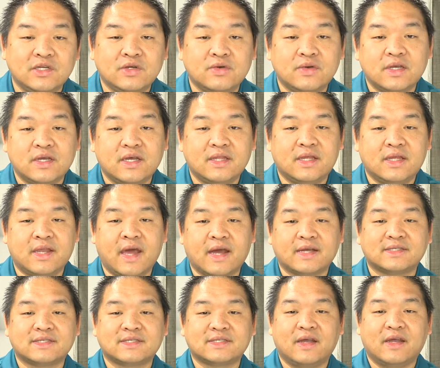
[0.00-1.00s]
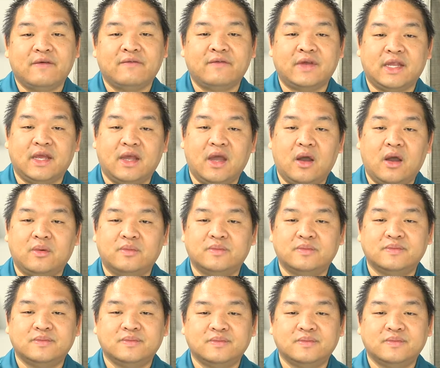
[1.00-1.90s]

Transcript: you in the next video.